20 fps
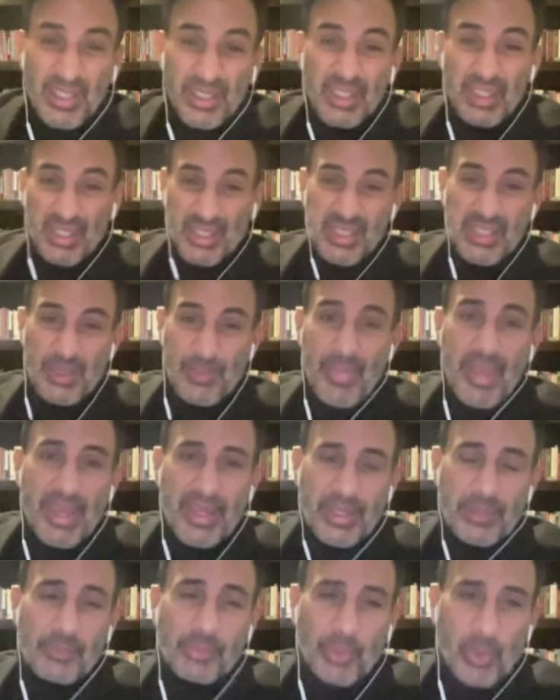it's the
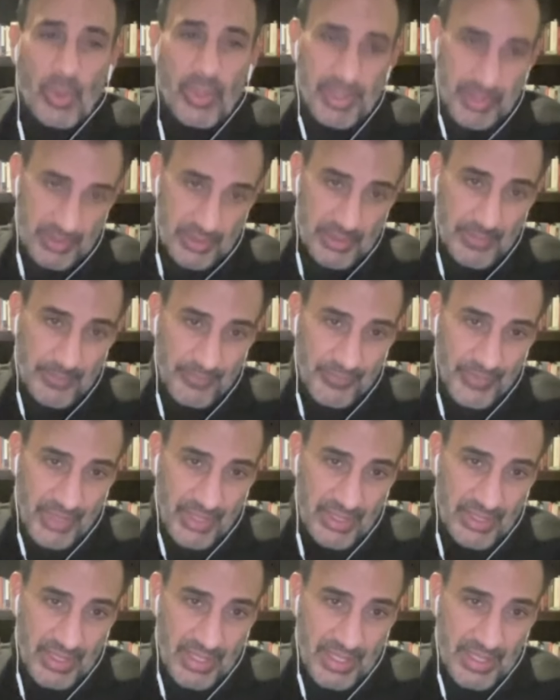main employer
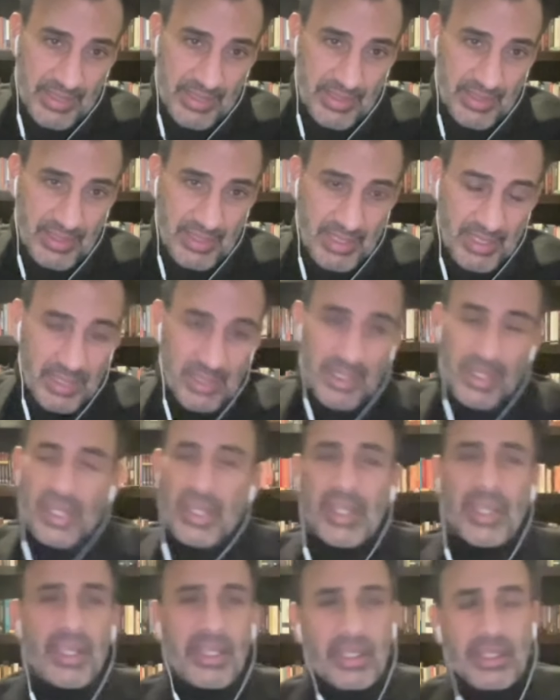in Gaza. And
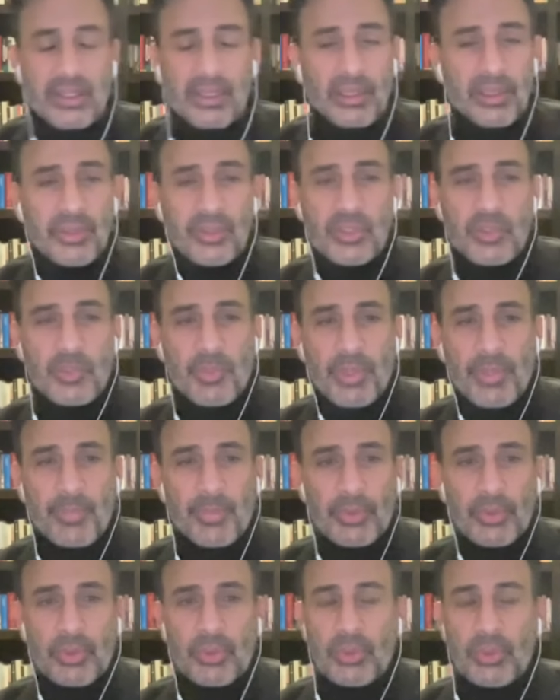it includes
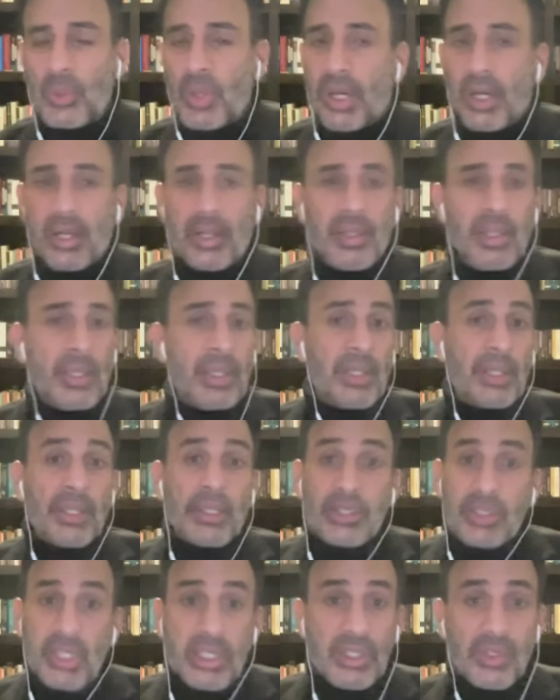people who are
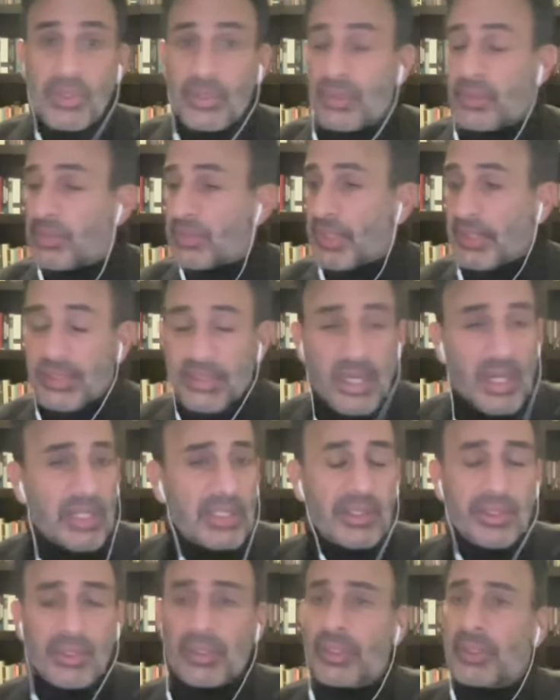teachers and
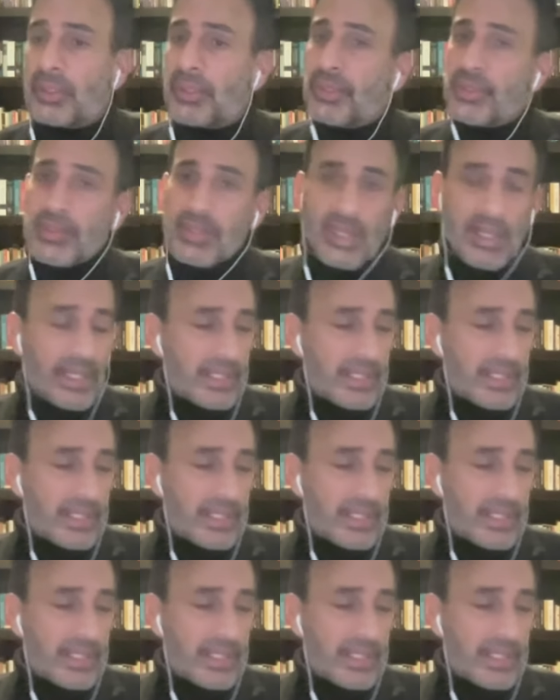doctors and